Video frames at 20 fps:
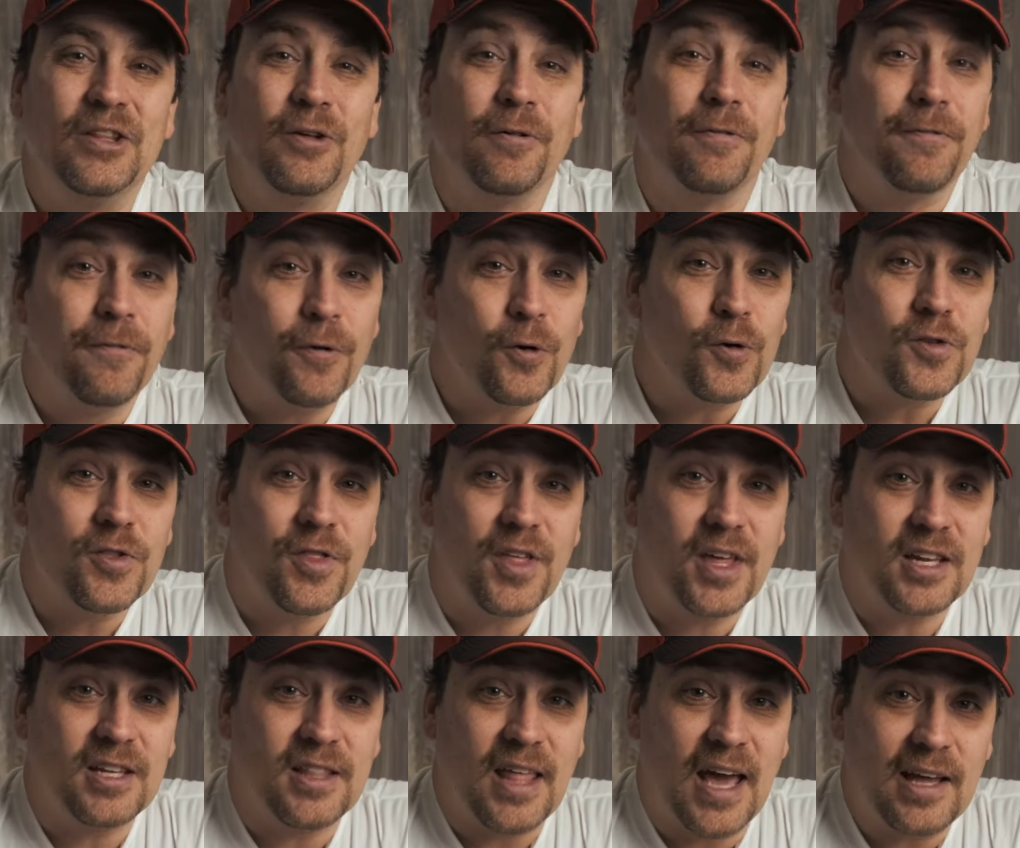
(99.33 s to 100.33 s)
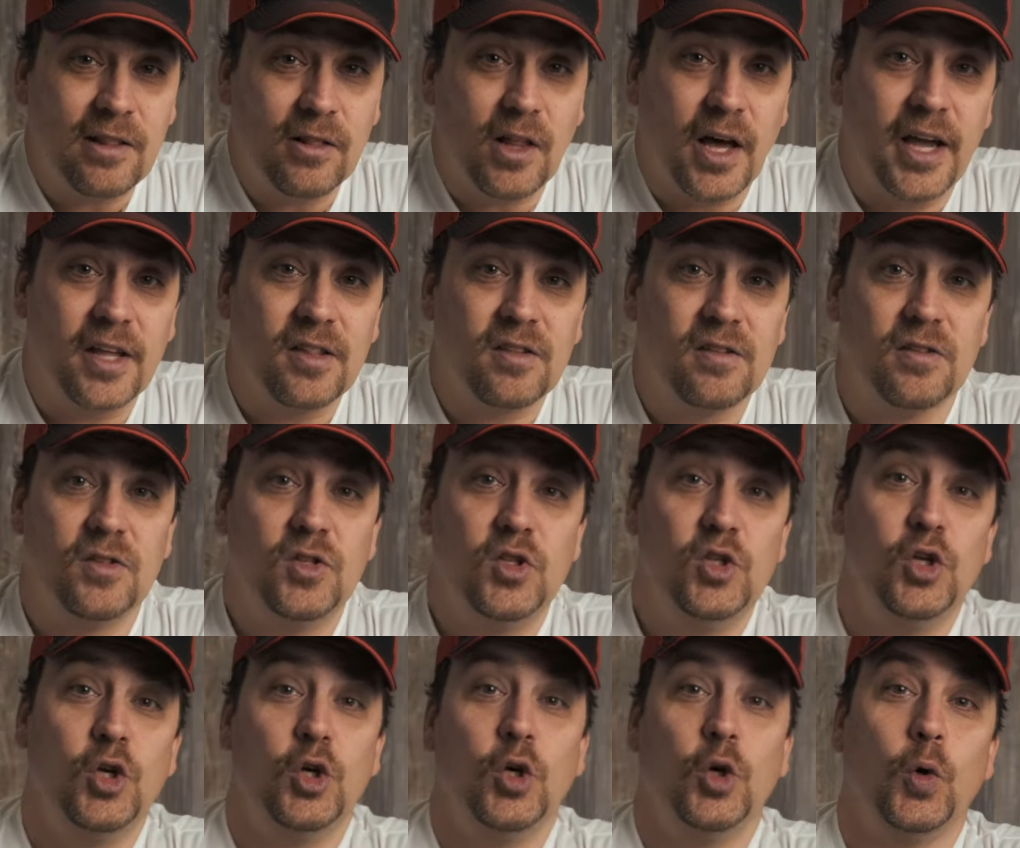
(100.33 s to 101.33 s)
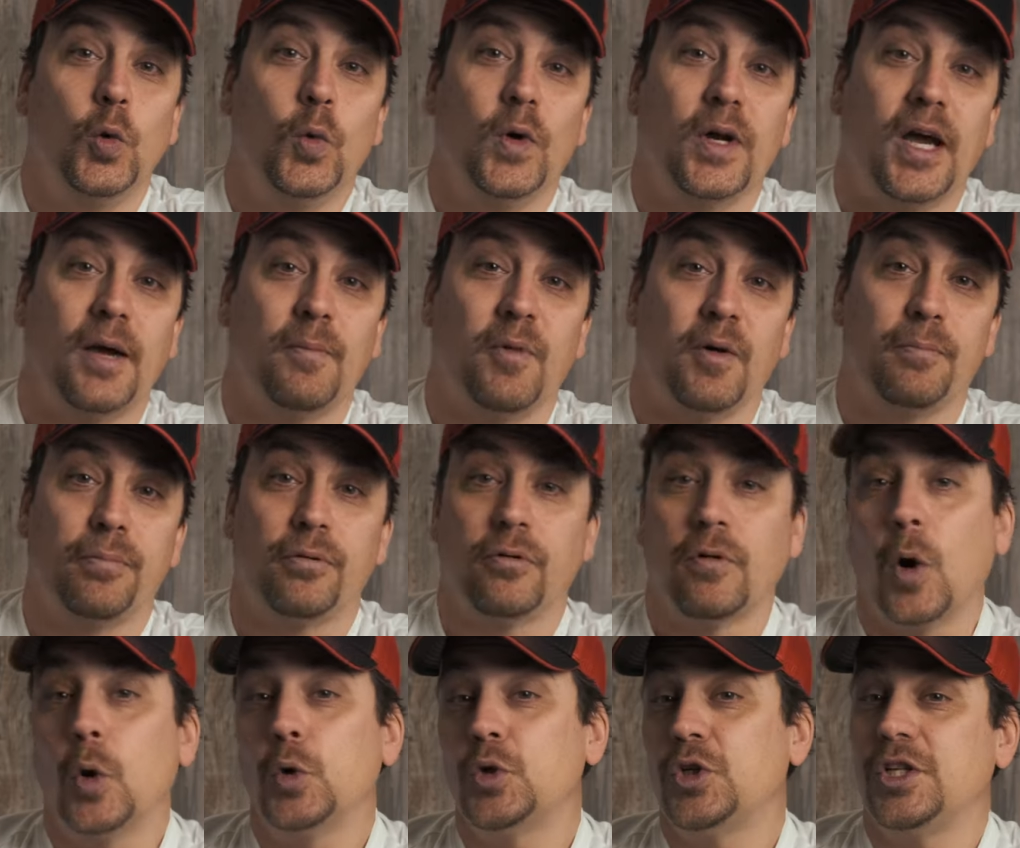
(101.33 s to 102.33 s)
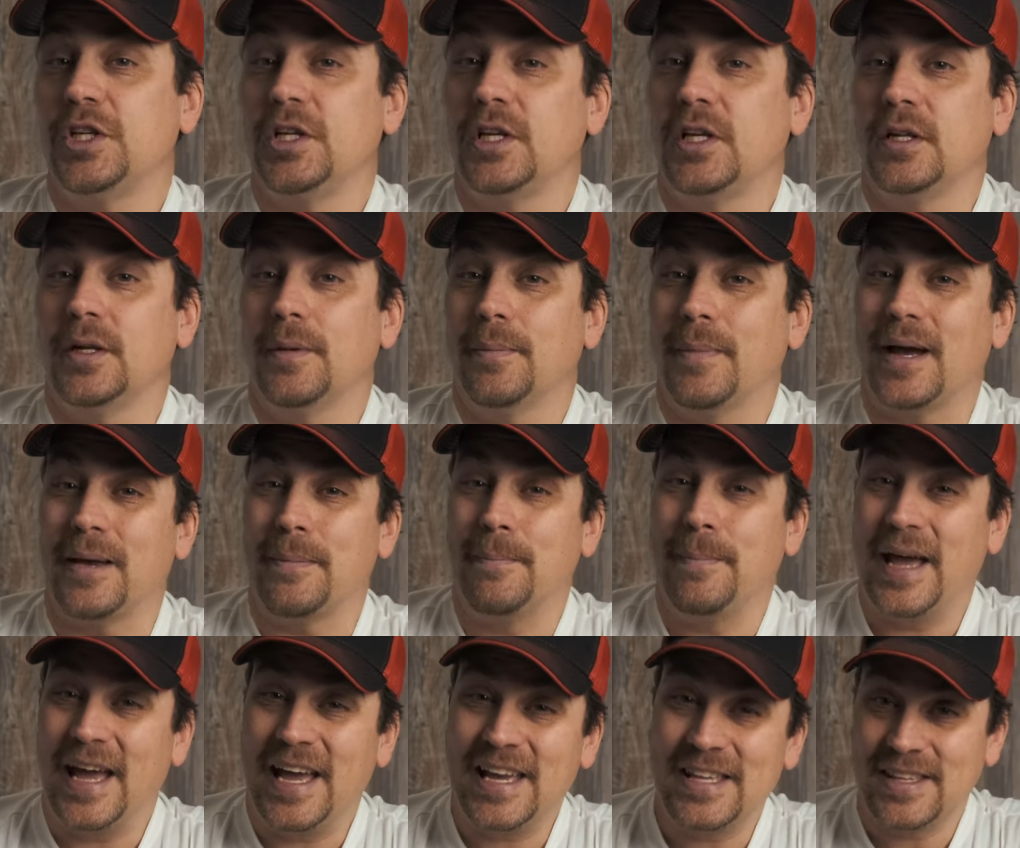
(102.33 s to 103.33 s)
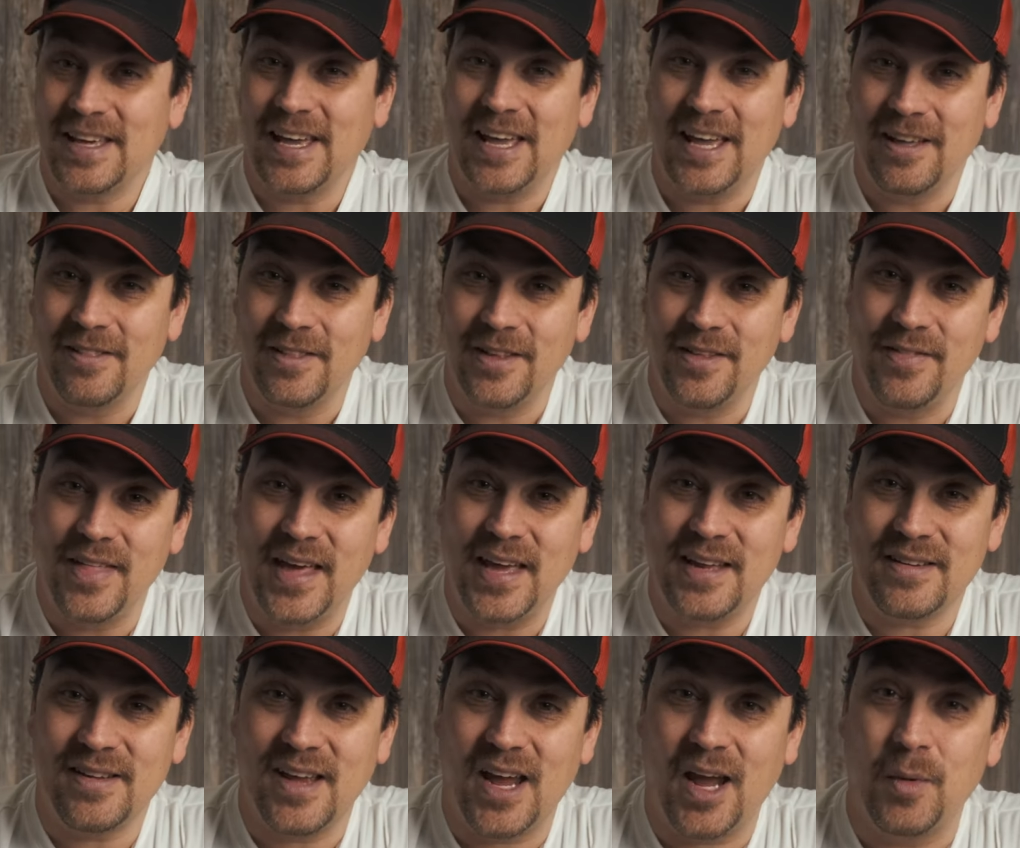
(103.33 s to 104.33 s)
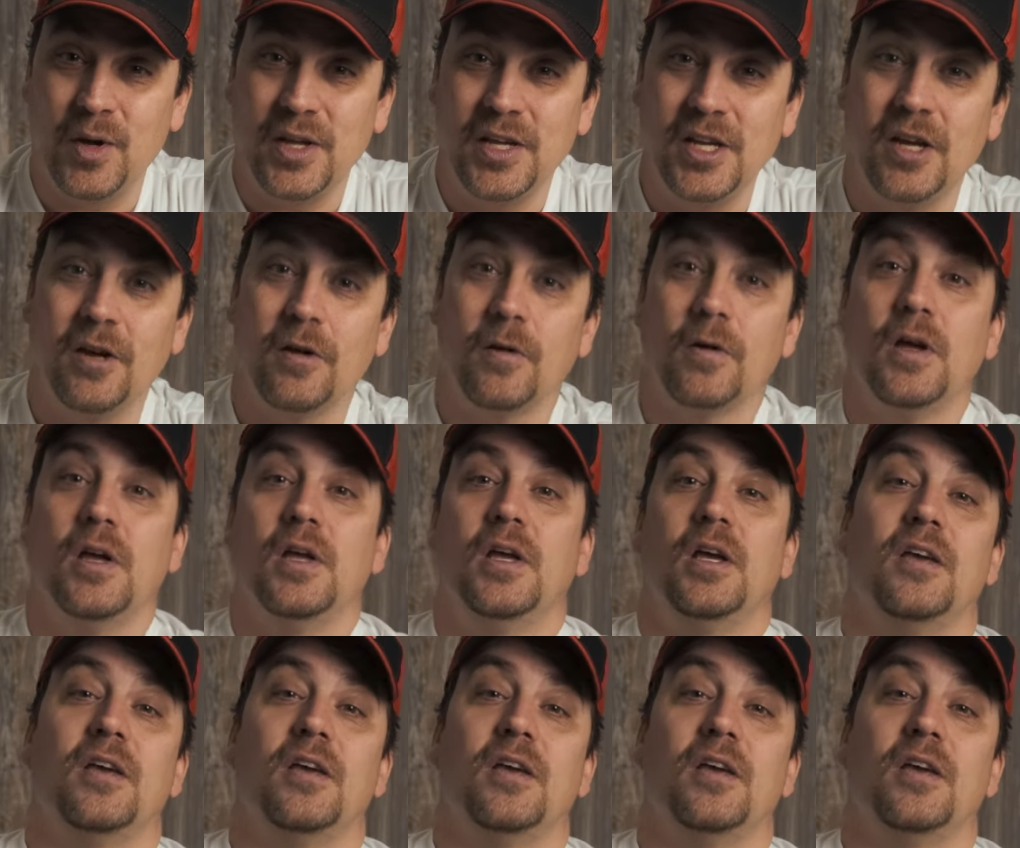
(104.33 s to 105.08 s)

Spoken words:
The first thing that I like to do when I'm approaching my bass angling that time of year